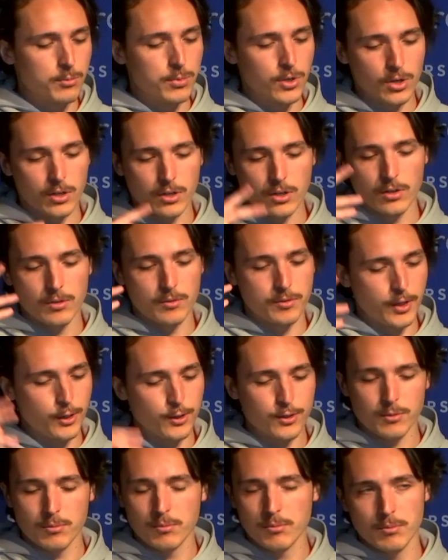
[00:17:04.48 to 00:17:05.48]
Polygon,
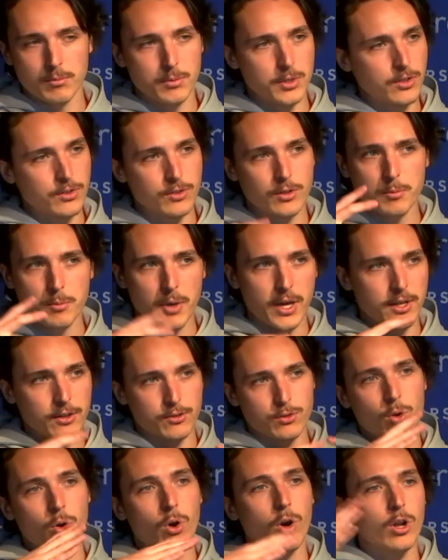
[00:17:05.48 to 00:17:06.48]
Phantom, BSC, Matic,
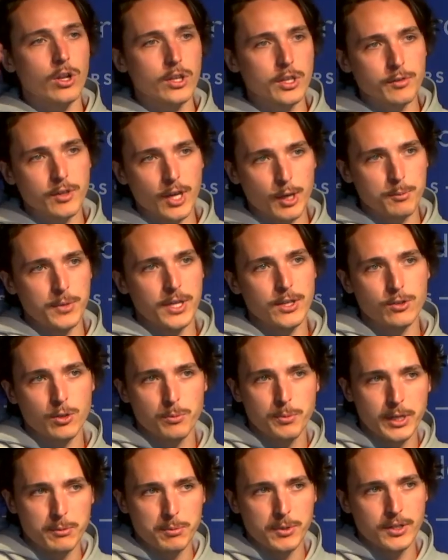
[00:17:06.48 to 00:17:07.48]
so all EVM-based
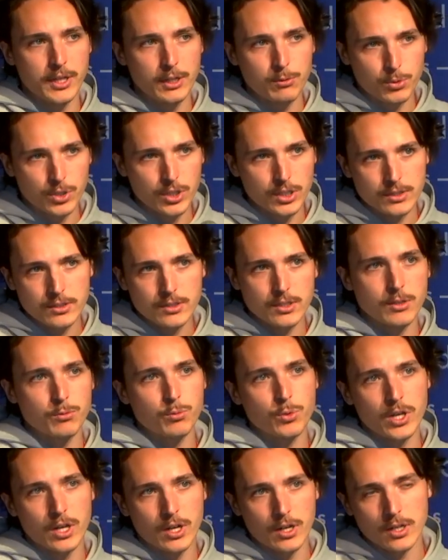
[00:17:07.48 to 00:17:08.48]
compatible networks, and
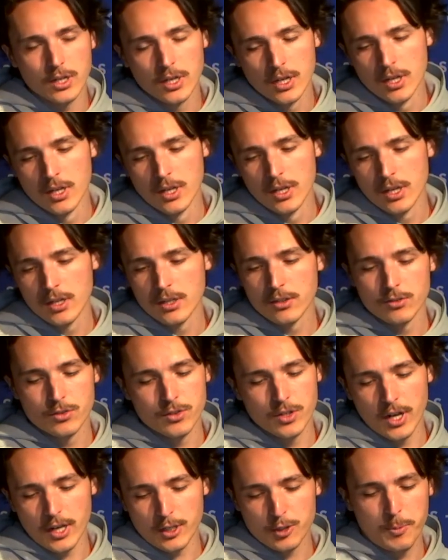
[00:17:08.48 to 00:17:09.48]
we are
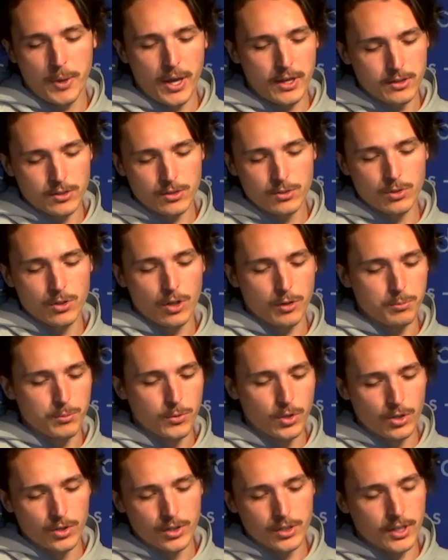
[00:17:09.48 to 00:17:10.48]
still expanding to a lot
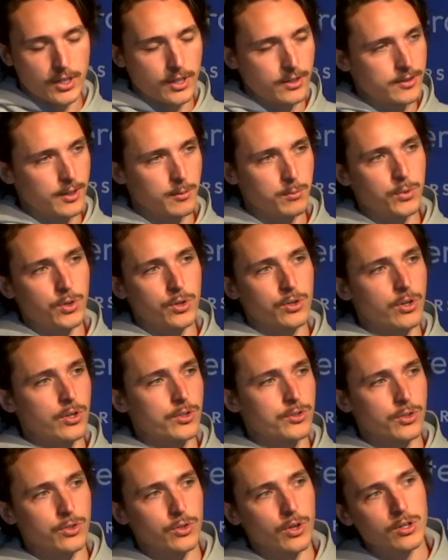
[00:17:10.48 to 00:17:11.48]
more, and then at some point
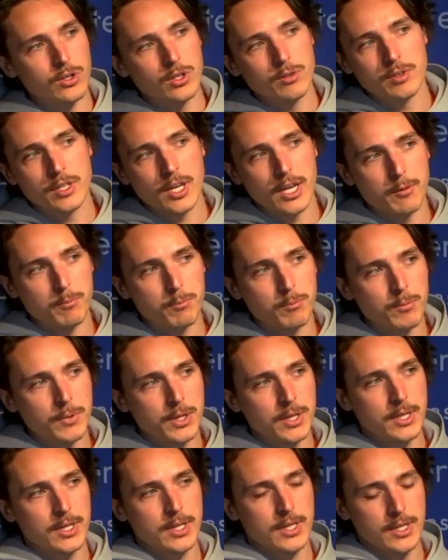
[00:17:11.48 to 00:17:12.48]
also non-EVM
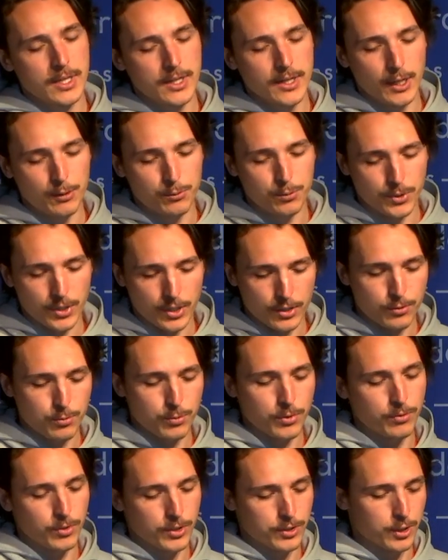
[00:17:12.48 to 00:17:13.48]
networks. We're,
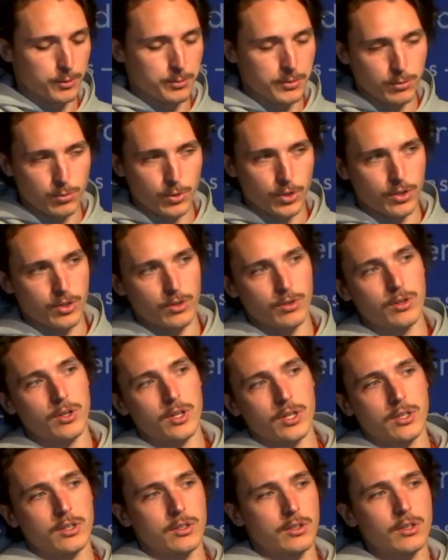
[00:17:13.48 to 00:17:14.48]
for example, working on
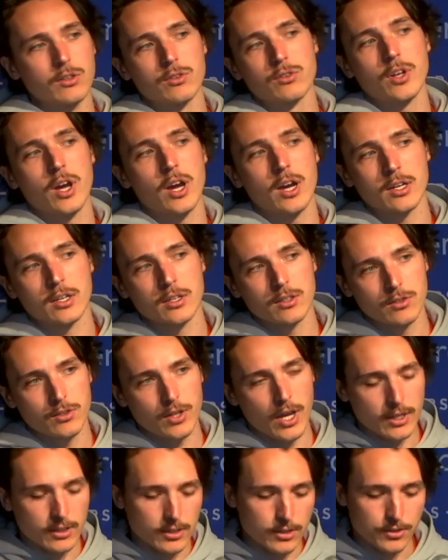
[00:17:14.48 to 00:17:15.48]
like a
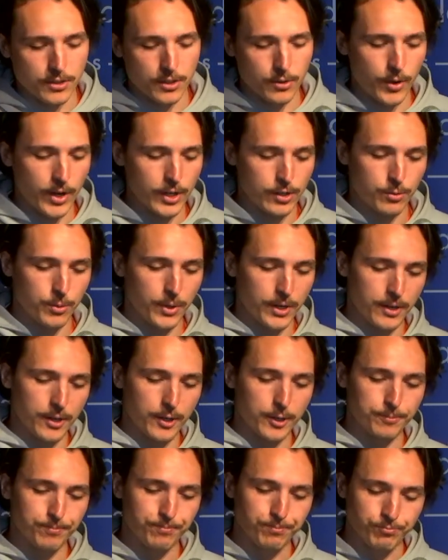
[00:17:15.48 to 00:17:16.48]
Starknet integration right now.